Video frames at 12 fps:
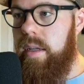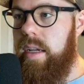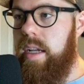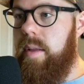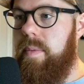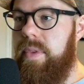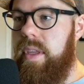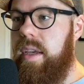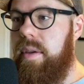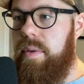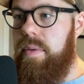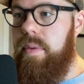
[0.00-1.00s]
Um,
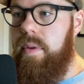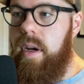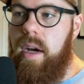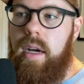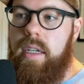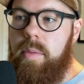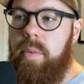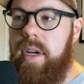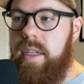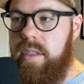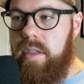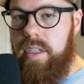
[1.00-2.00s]
if
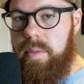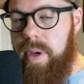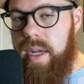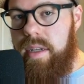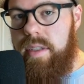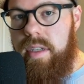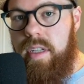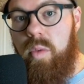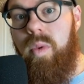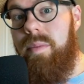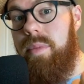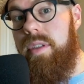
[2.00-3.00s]
OSPRay install
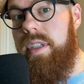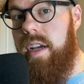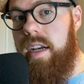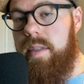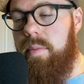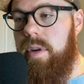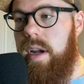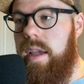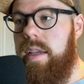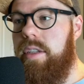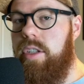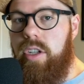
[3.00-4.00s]
dependencies when building
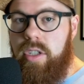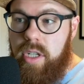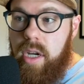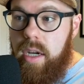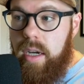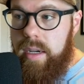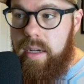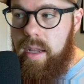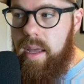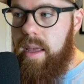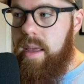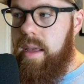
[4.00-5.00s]
OSPRay is turned on,
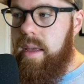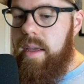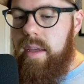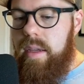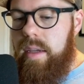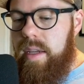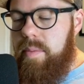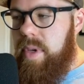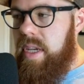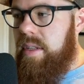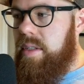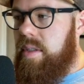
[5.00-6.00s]
it
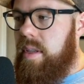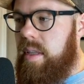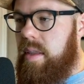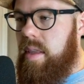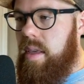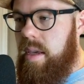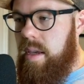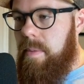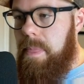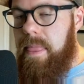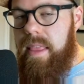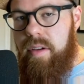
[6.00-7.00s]
means that the
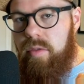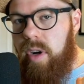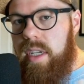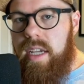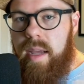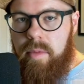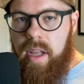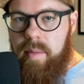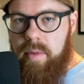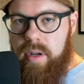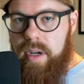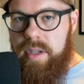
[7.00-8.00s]
the runtime
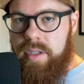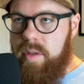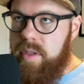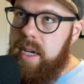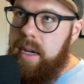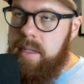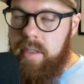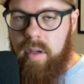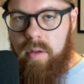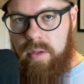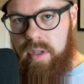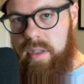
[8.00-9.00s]
libraries, so
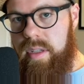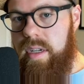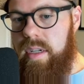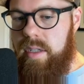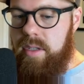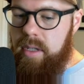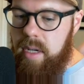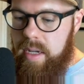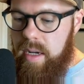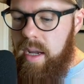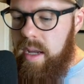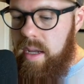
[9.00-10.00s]
.sos on Linux,
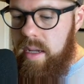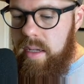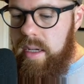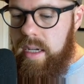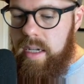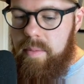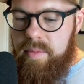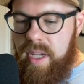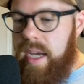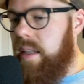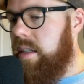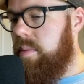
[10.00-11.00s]
dot, um,
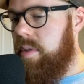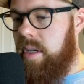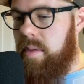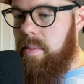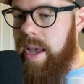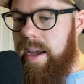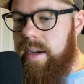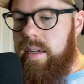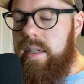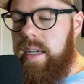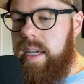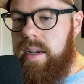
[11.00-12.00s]
.dylibs on
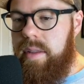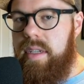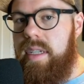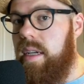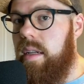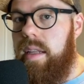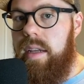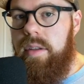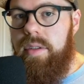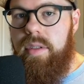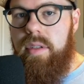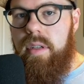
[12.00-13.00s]
Mac, and the
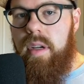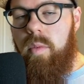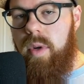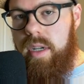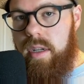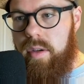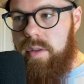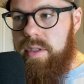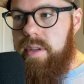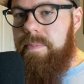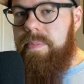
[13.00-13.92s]
DLLs on Windows,